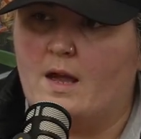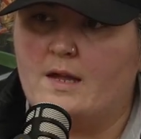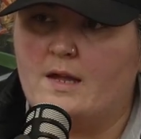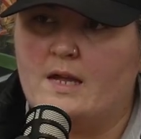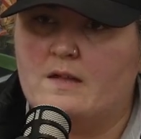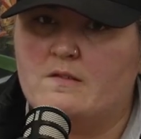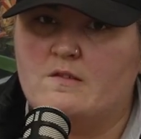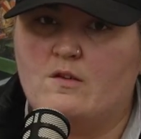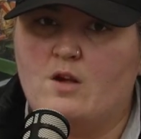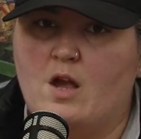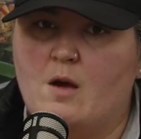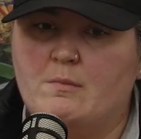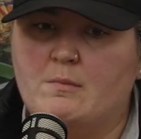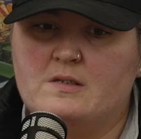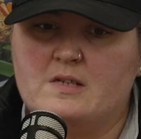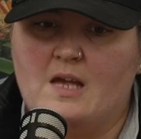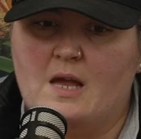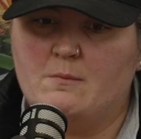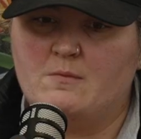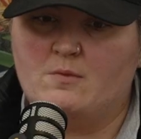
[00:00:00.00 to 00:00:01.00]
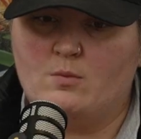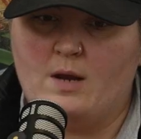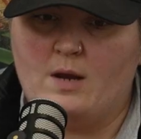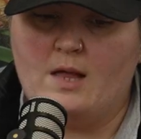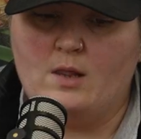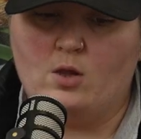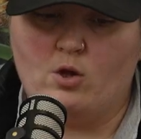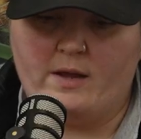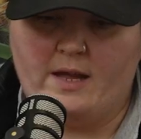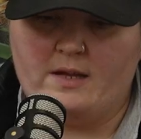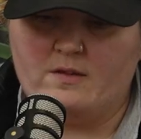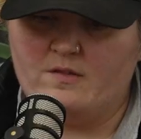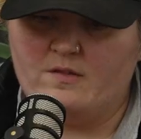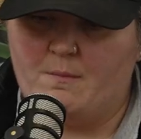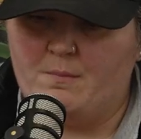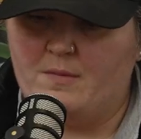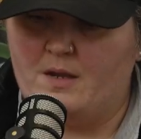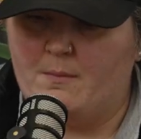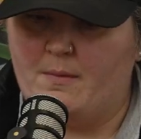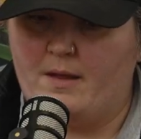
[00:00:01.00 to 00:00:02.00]
I can't tell you how many times when I look at
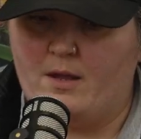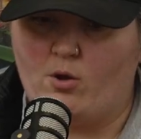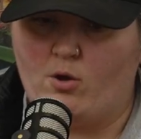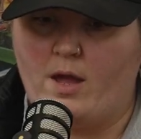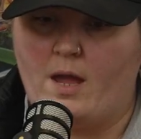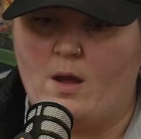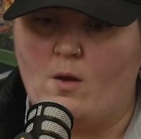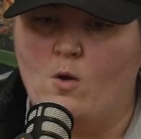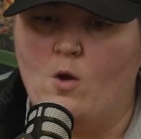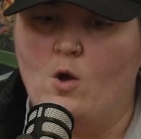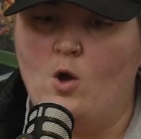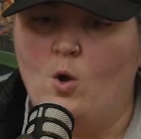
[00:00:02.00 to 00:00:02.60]
something, I'm like, okay,